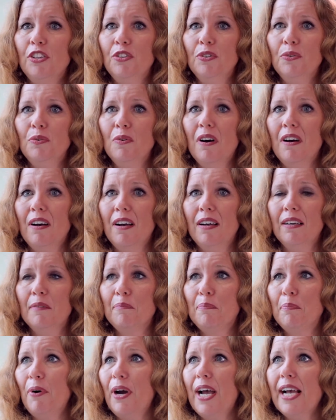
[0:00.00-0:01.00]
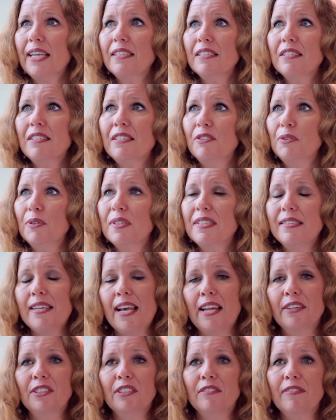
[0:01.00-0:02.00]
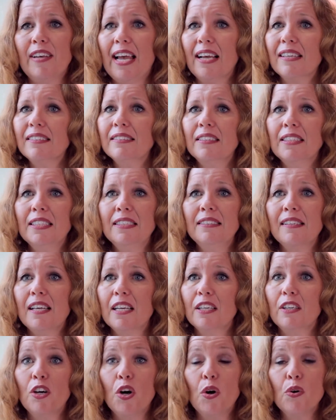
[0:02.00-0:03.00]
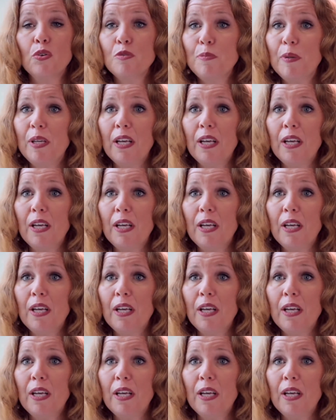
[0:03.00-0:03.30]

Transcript: you practice to a standard of excellence that goes